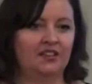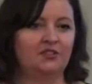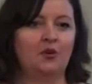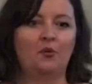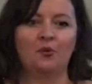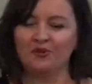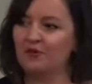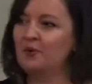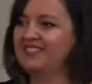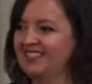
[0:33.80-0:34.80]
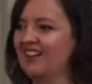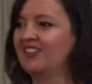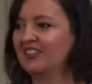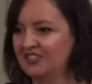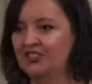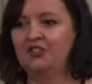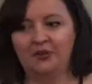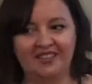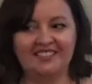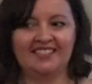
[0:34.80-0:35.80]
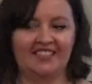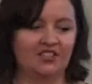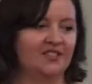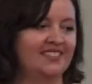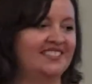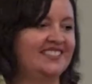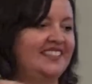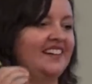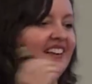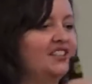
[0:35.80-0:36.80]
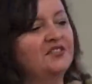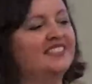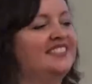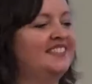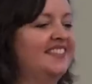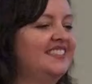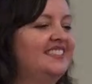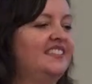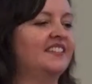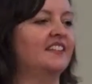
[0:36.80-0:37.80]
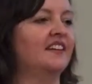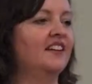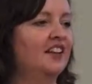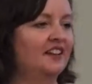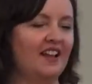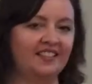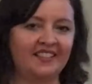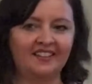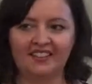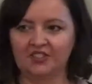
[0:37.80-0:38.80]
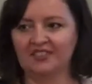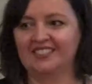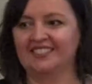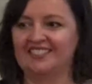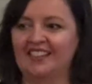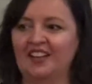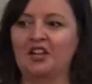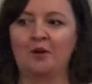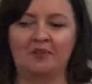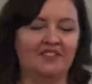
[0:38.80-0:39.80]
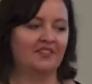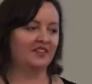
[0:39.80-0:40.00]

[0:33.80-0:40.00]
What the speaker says: So we're focusing on our students' interests, their interests this year, not their interests a couple of